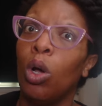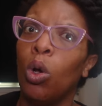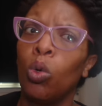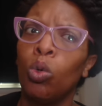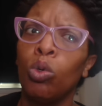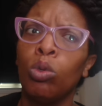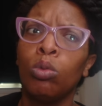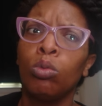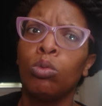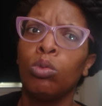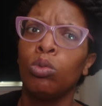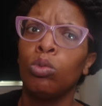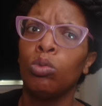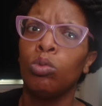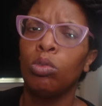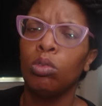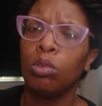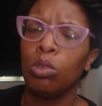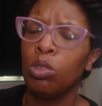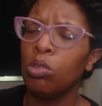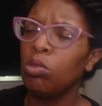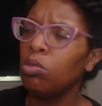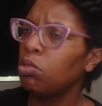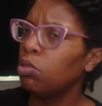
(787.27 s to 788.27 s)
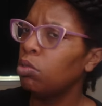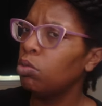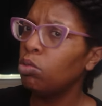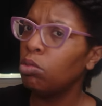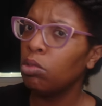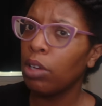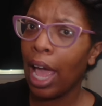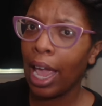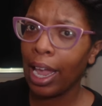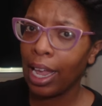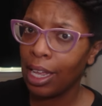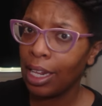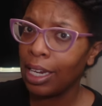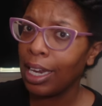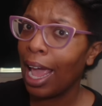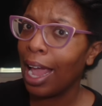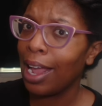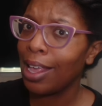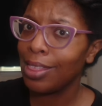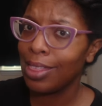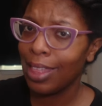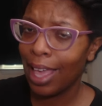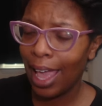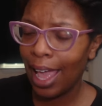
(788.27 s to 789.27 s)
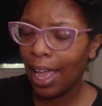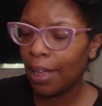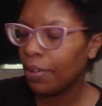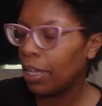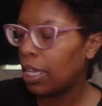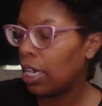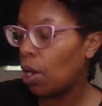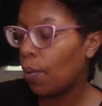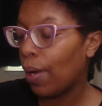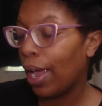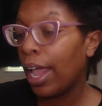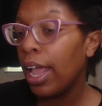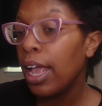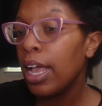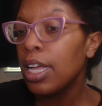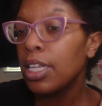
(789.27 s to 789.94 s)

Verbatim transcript: ooh you you like it like that anyway